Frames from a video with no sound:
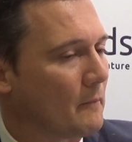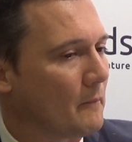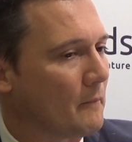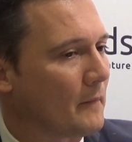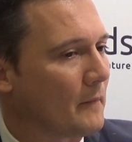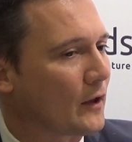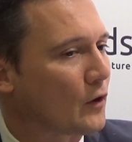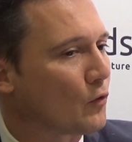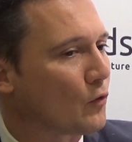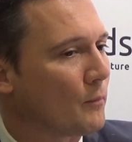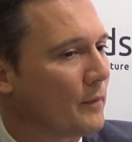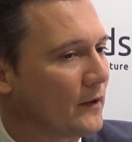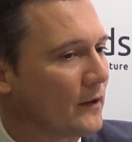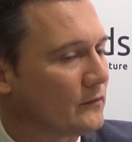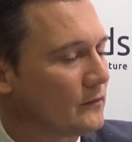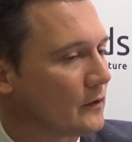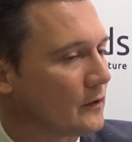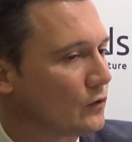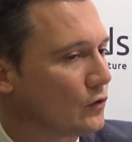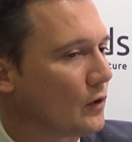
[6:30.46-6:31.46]

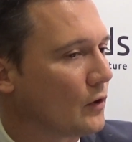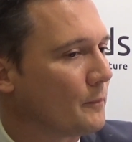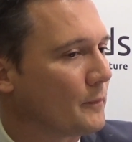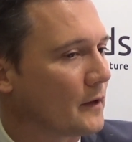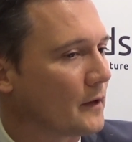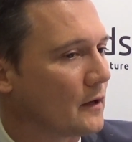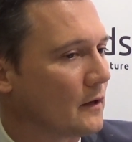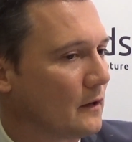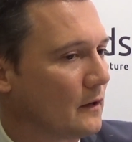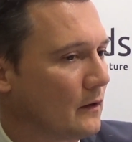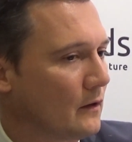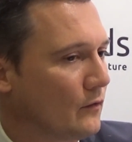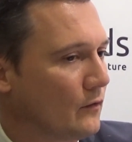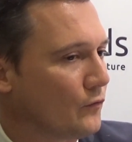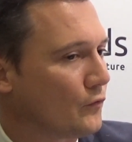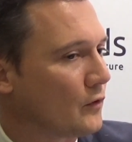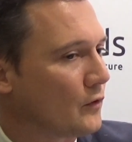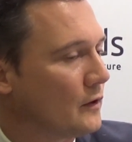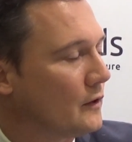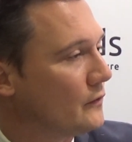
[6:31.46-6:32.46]
Microplastic topic
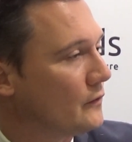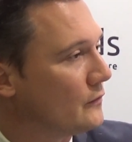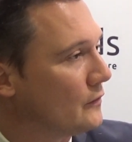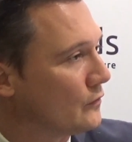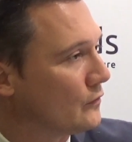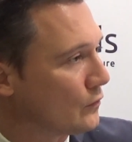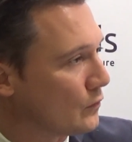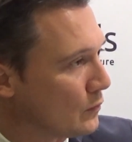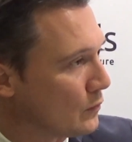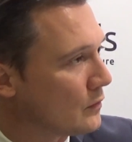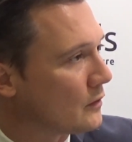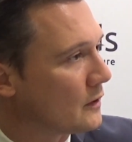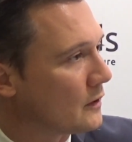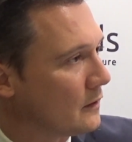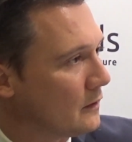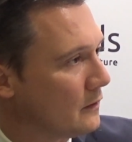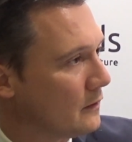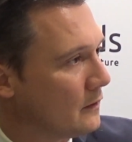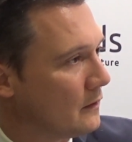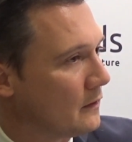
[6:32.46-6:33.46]
for us is core
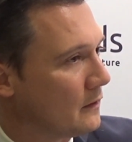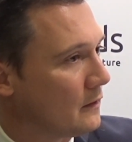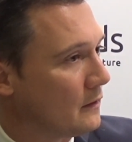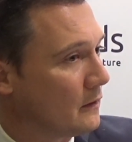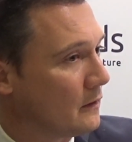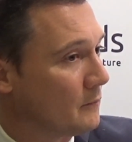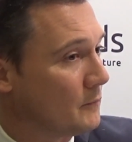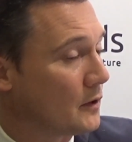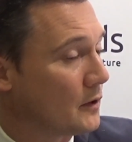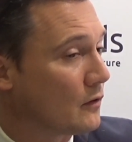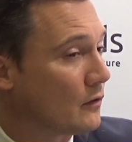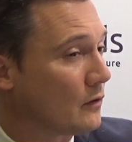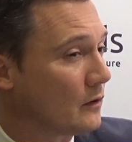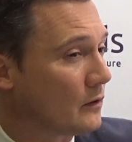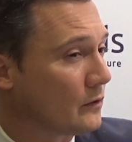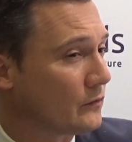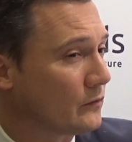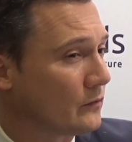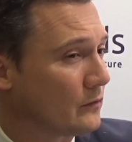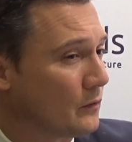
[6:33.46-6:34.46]

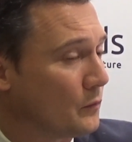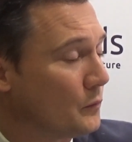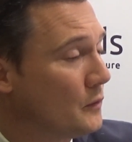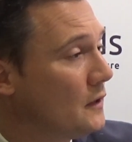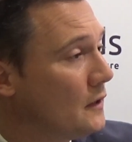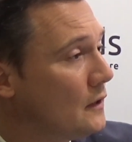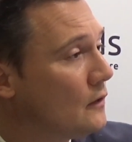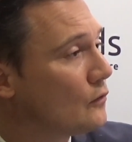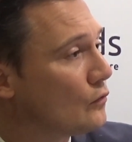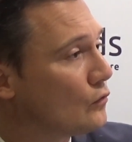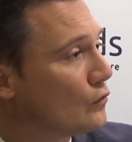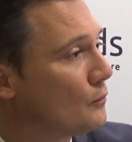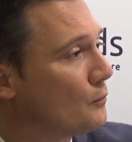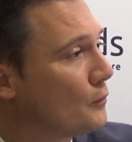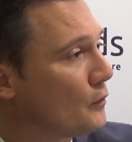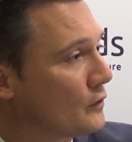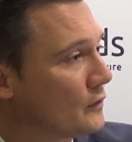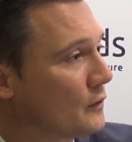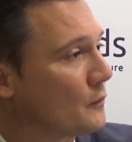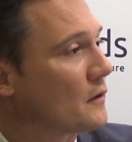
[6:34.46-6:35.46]
because we need to
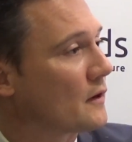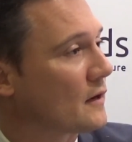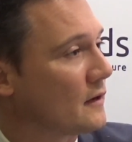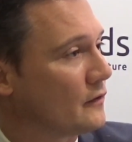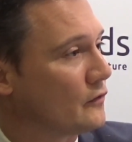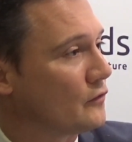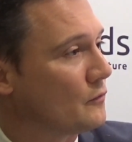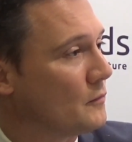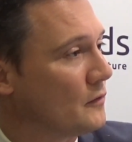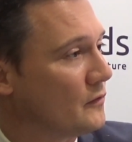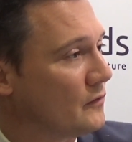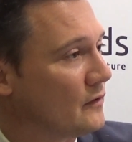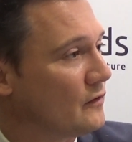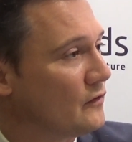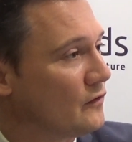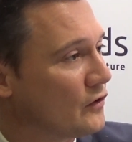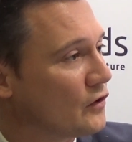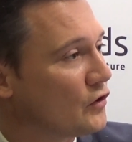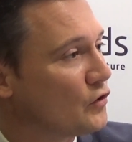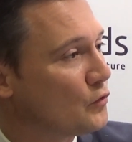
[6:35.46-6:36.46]
support our customers and
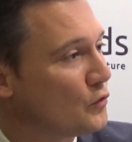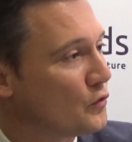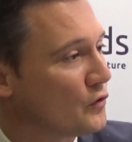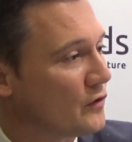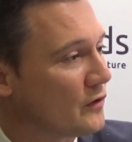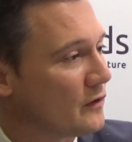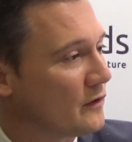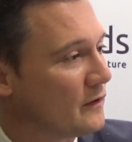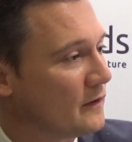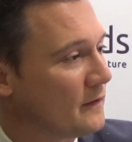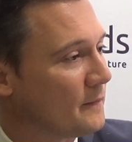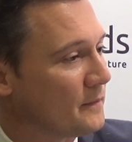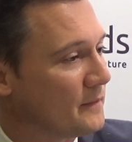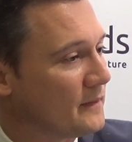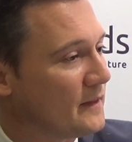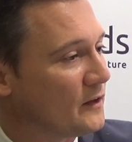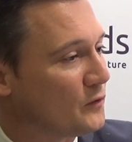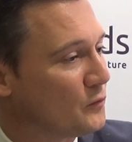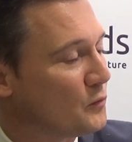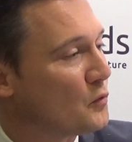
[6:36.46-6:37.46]
secure
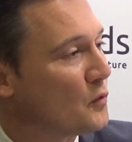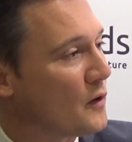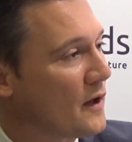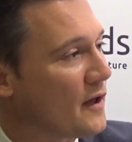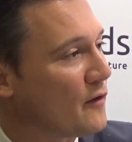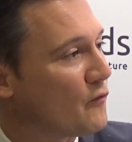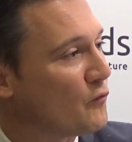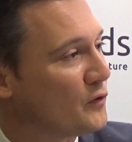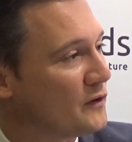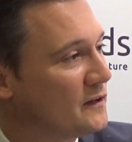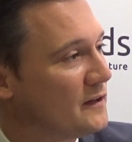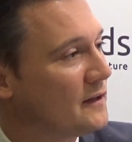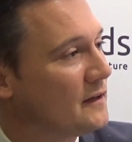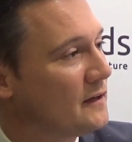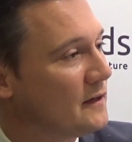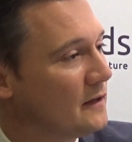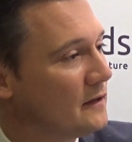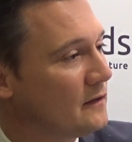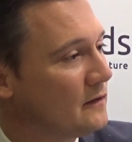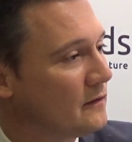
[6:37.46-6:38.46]
that we will have what they
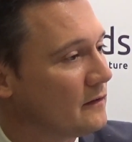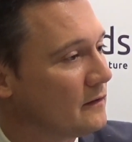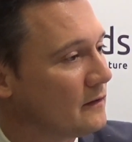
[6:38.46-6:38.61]
need